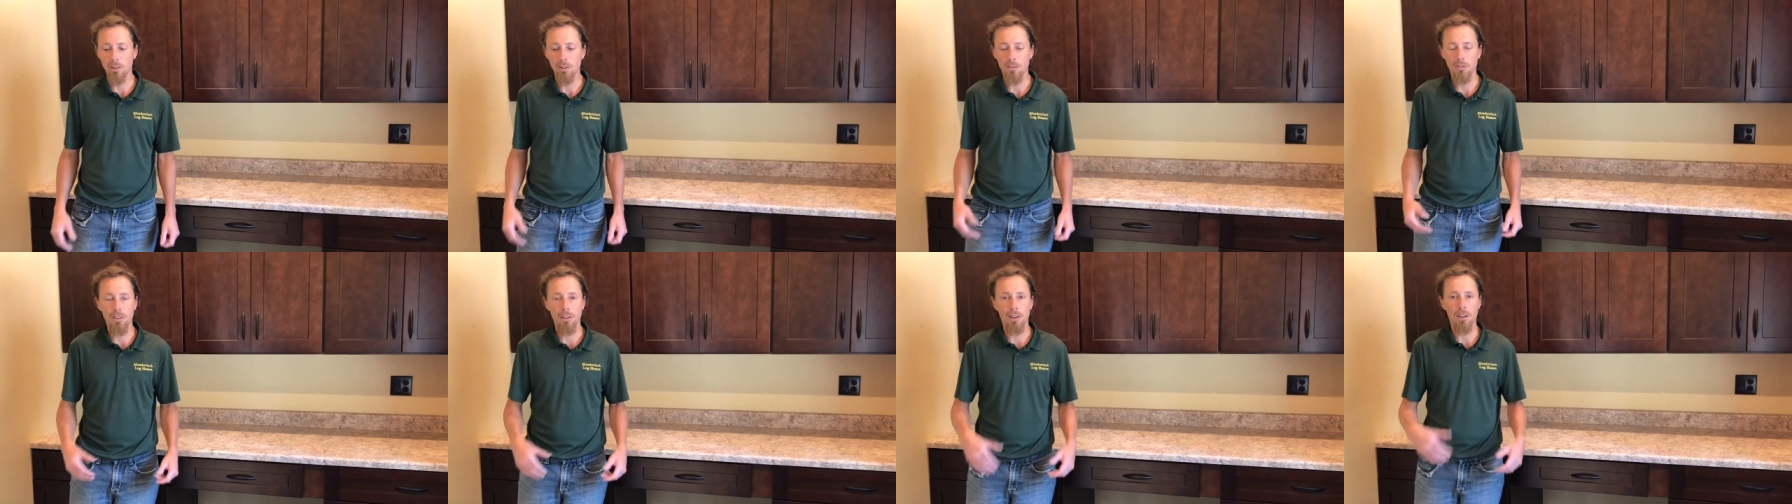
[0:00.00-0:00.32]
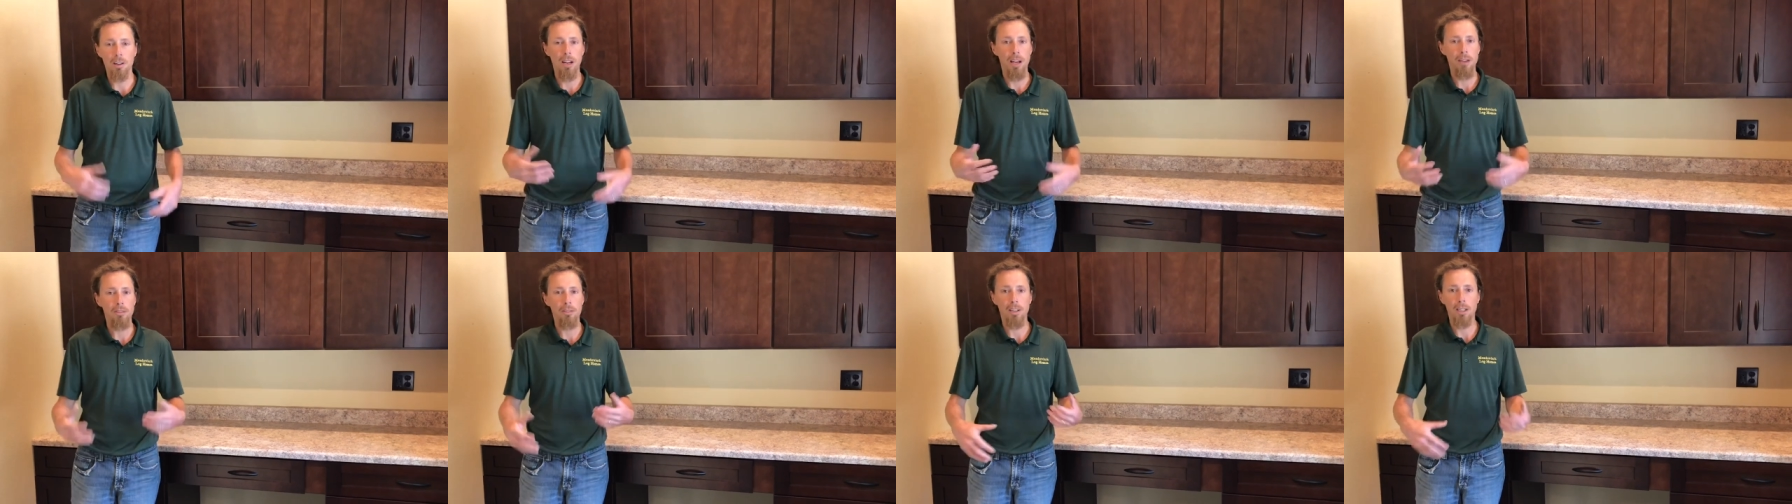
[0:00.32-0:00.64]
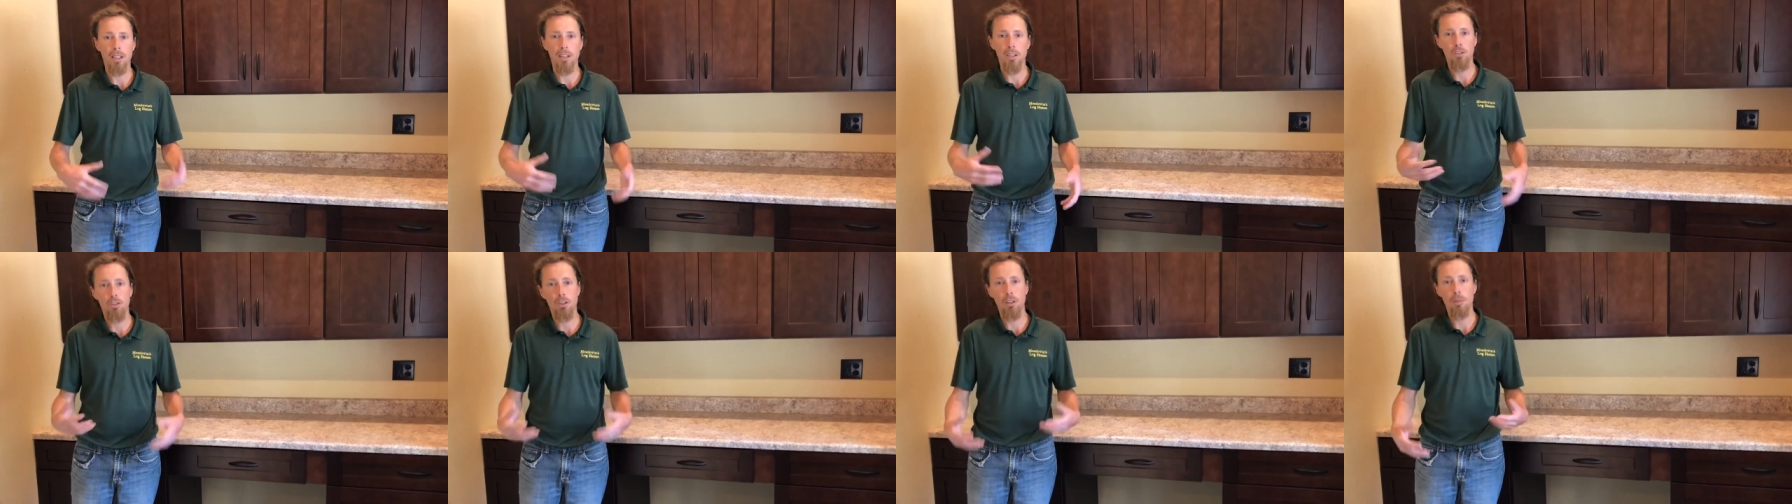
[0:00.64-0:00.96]
if they're having
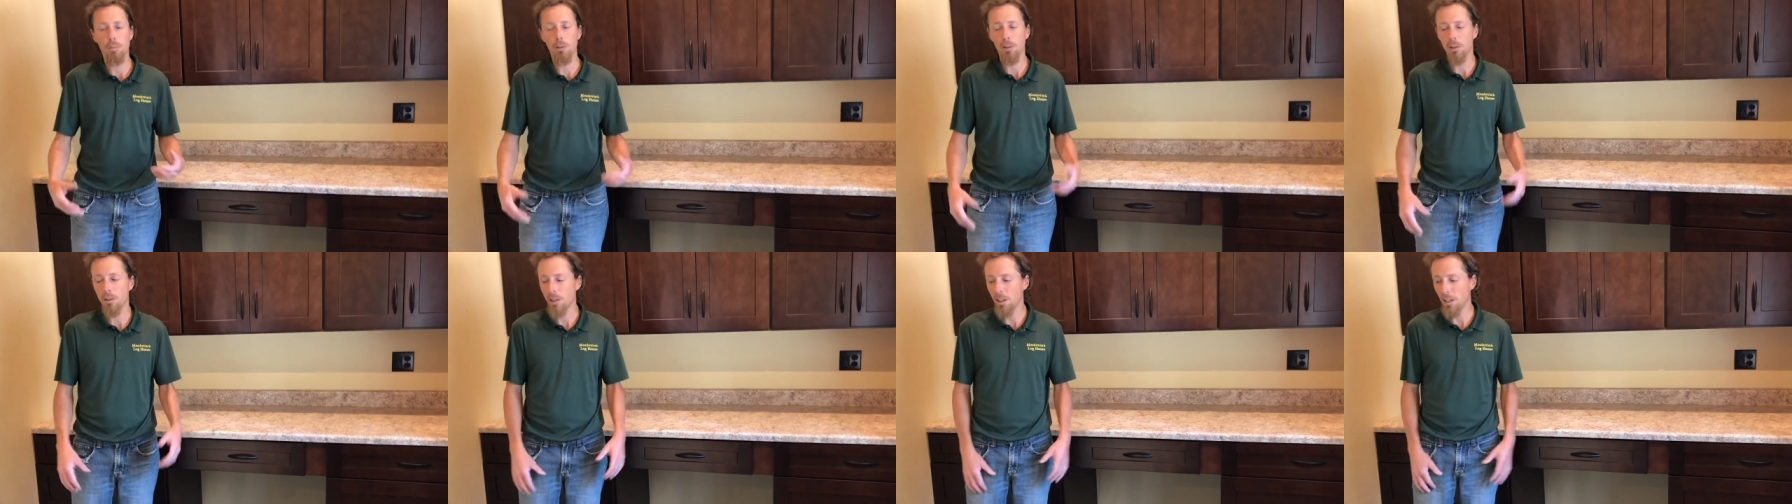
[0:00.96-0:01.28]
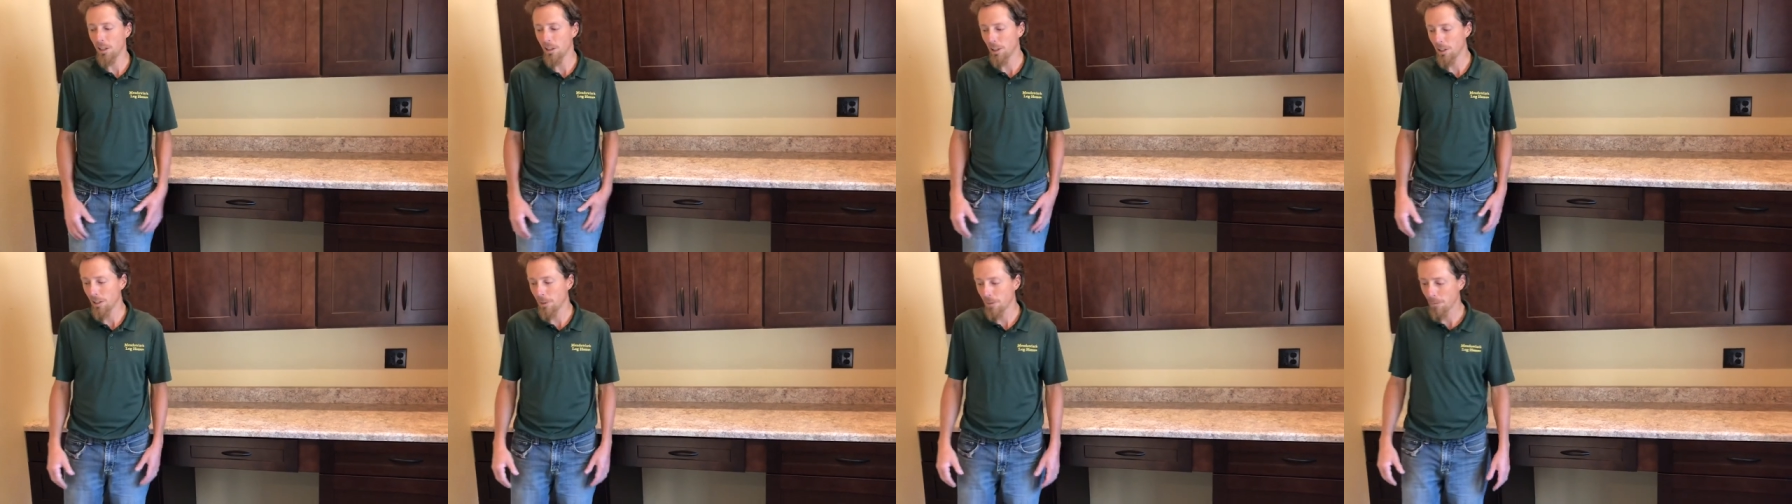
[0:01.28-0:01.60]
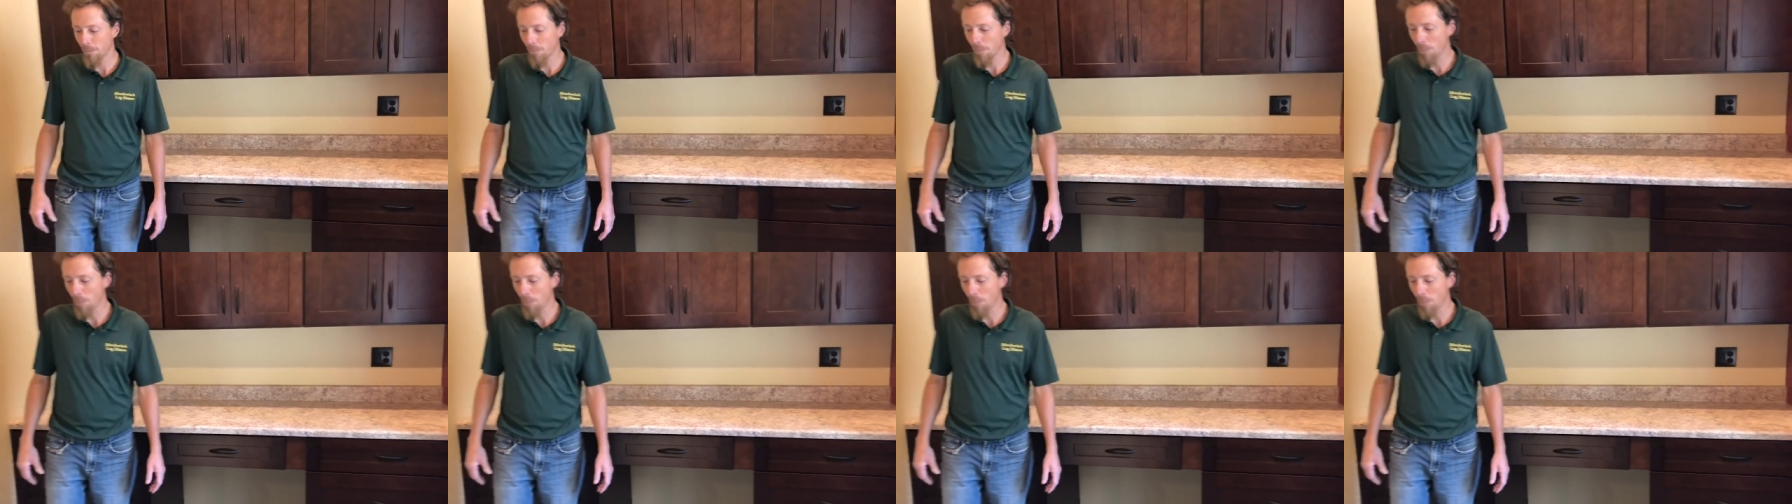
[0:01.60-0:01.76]
any trouble or anything.